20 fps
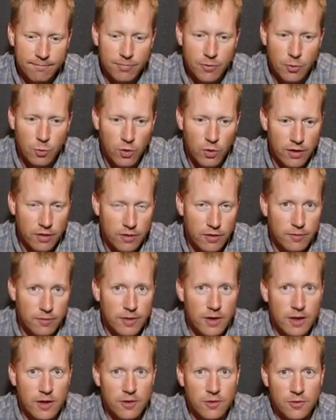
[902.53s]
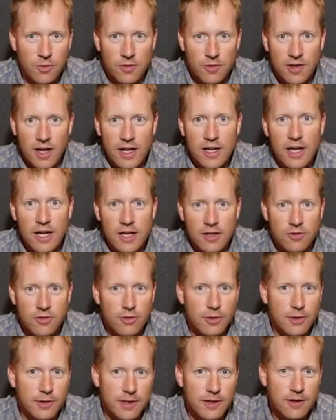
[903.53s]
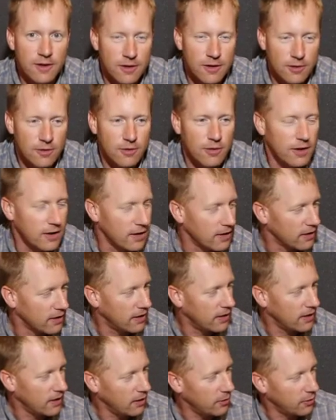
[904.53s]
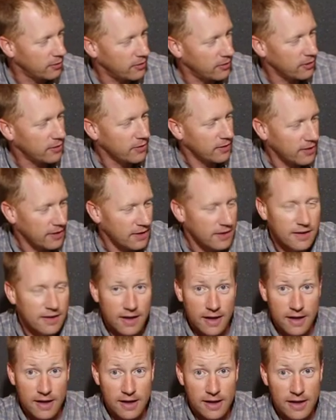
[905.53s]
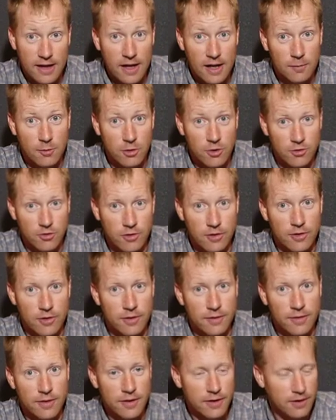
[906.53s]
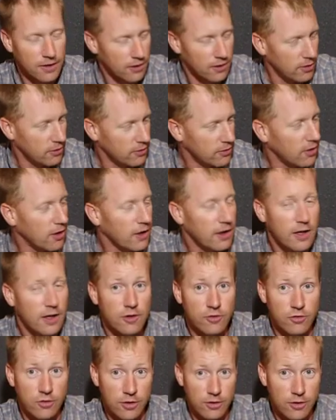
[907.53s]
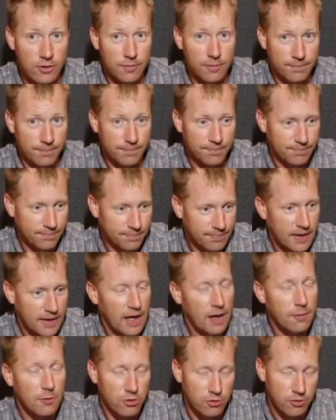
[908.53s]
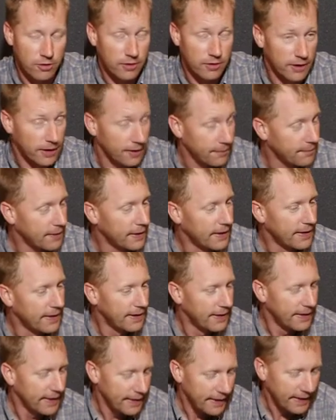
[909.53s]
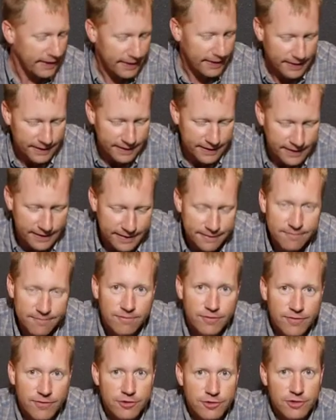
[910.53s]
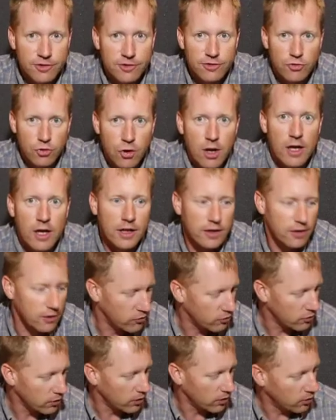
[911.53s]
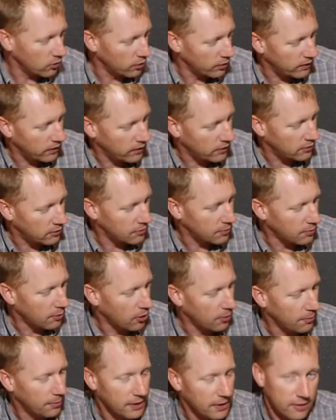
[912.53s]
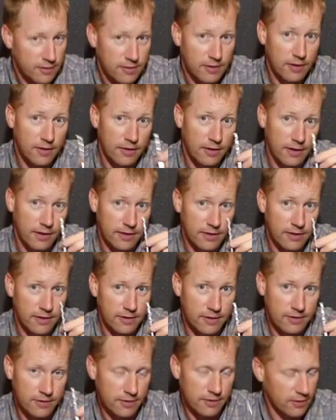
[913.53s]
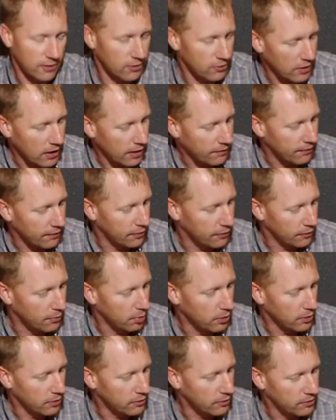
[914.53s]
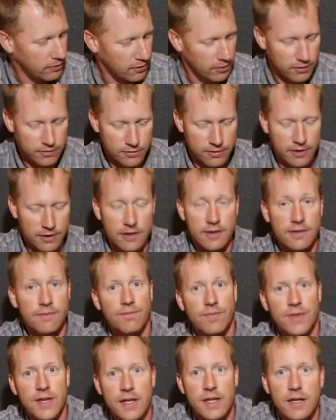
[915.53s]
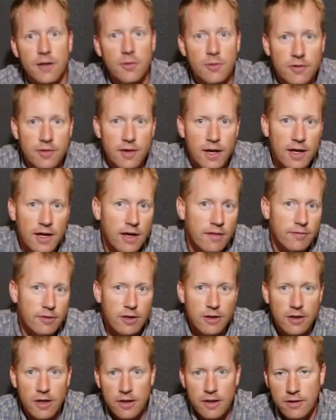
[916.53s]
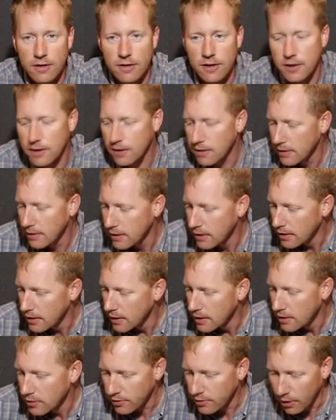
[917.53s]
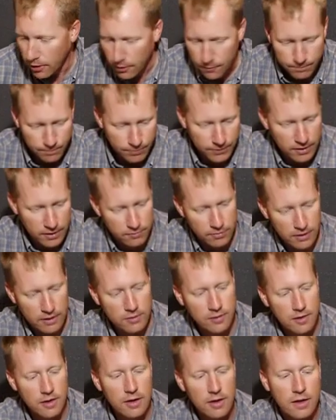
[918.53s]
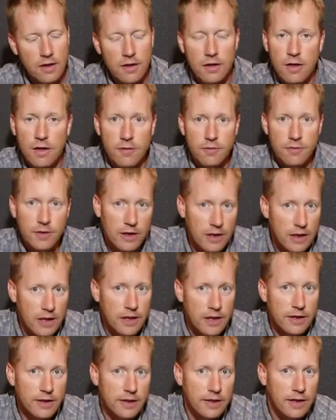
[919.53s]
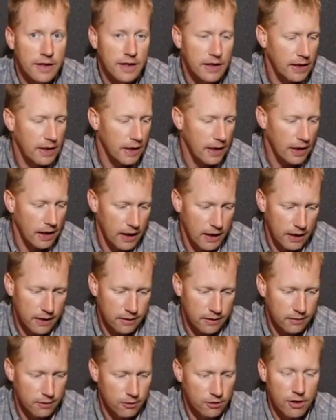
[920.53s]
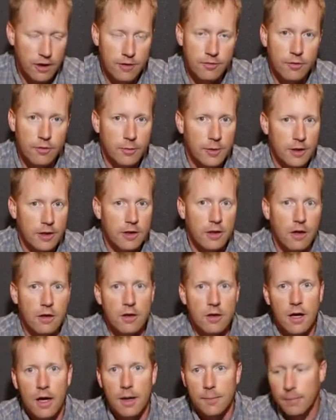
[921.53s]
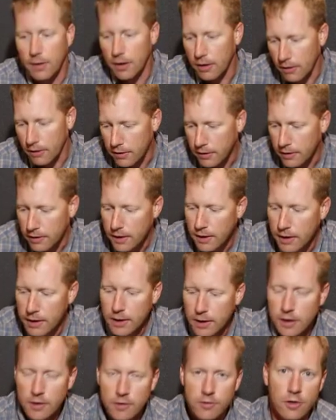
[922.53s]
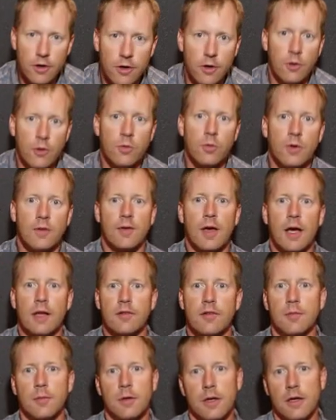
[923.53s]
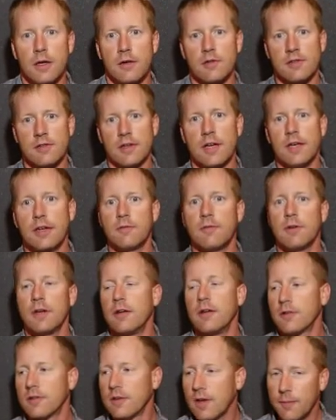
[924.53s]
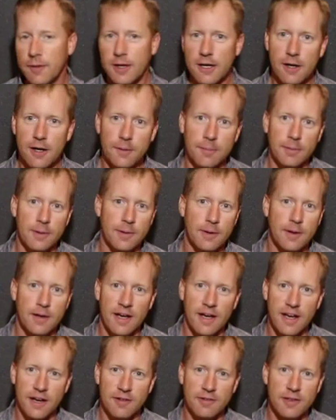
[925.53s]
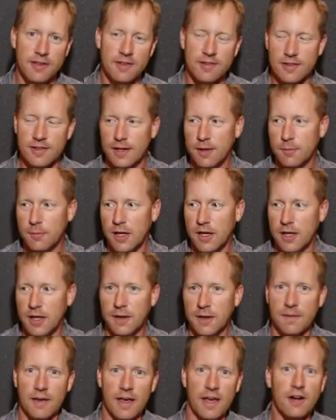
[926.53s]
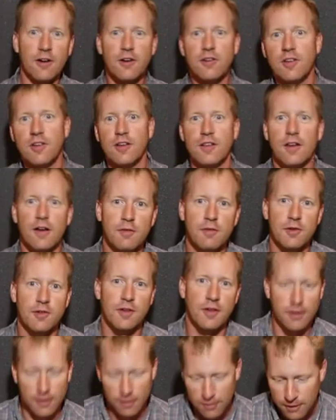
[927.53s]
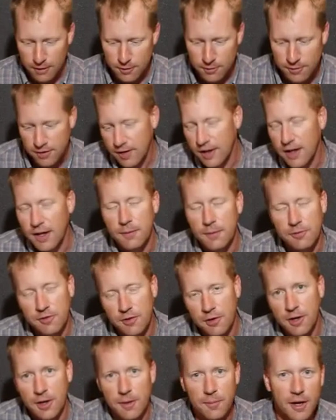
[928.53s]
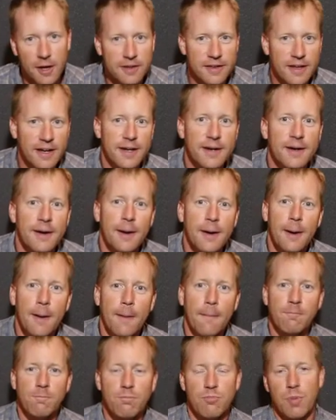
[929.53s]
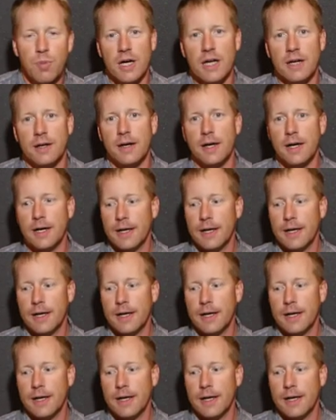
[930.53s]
one of their videos was I hate drilling concrete, and he was using a hammer drill, hammer drill, yeah, and just trying to drill with these small bits here like this to drive those blue screws in, and he was not having a lot of luck. So invest in it if you need it, and your life will be a lot better. So we've got some exciting videos coming up. I have to say my energy level's a little low today. I'm sorry about that. But